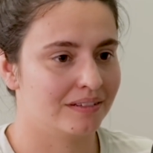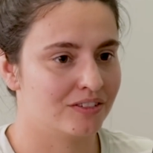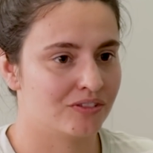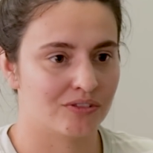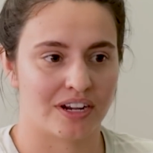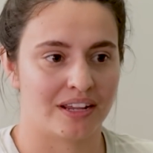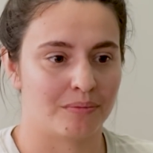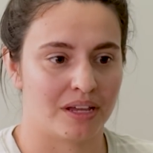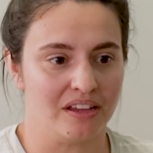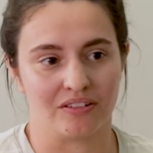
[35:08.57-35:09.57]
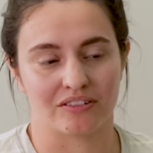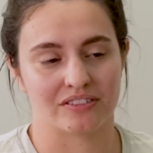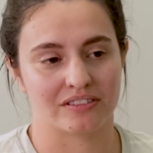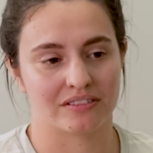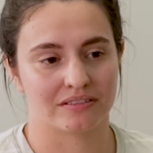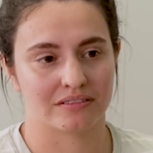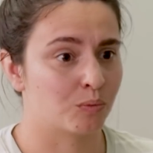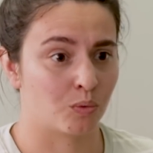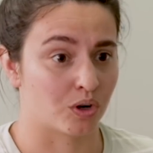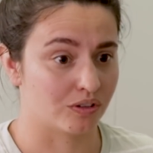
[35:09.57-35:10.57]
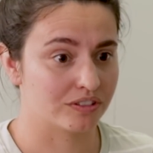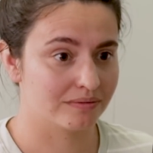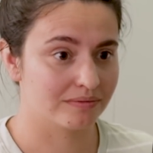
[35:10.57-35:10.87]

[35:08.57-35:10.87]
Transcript: straight male's world.